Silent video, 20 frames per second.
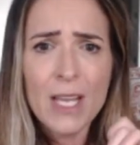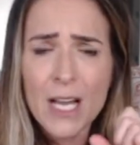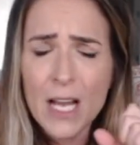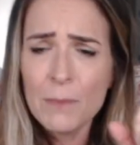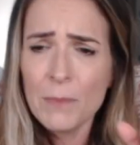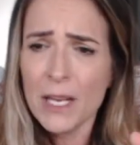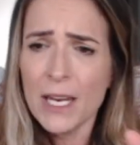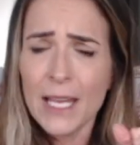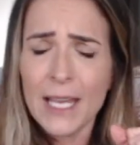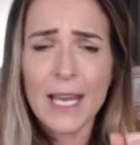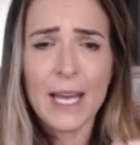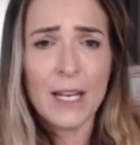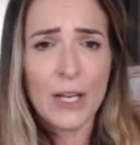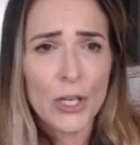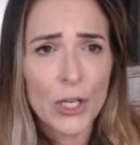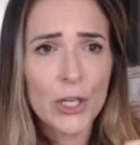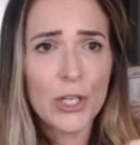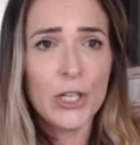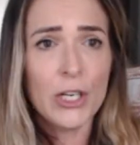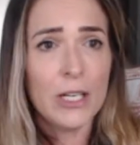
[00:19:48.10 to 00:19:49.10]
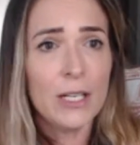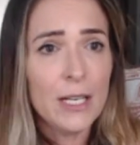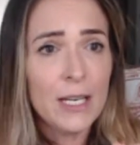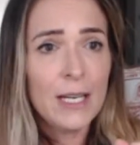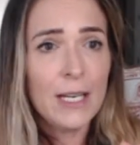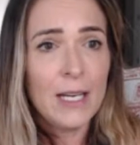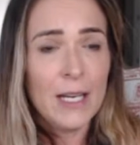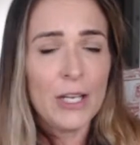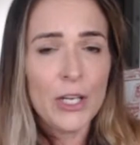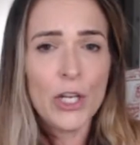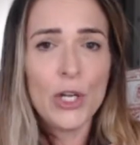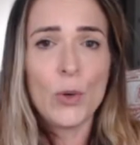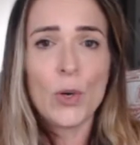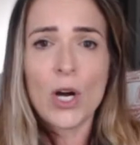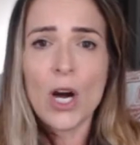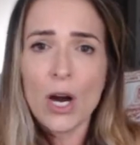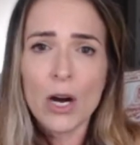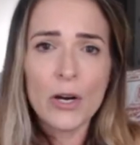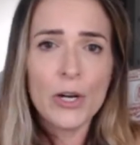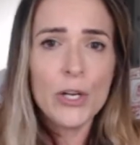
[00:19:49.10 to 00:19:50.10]
I'm going to get a good,
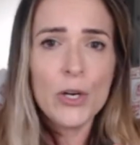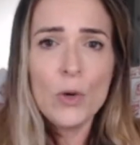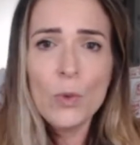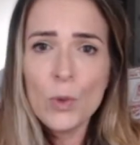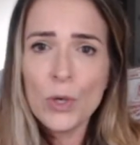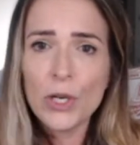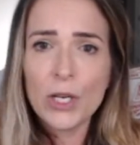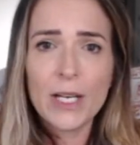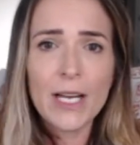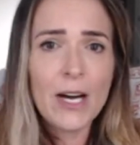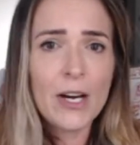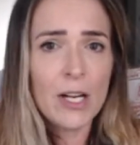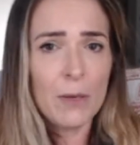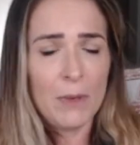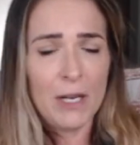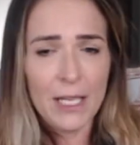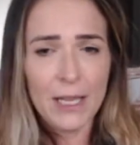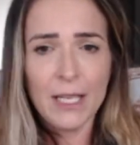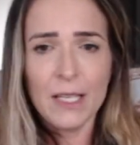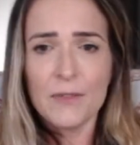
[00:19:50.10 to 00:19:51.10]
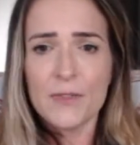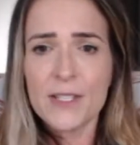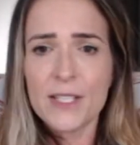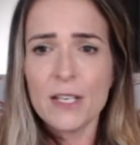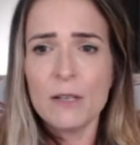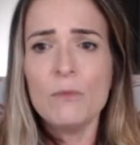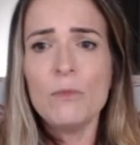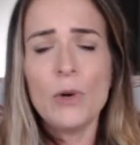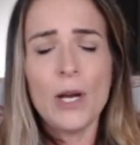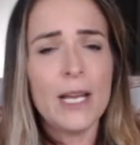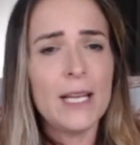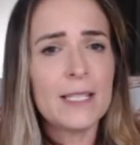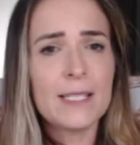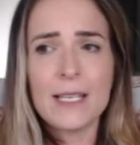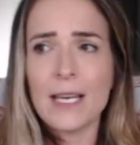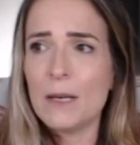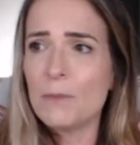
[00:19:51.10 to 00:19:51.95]
cardio workout. I'm going to lift some weights.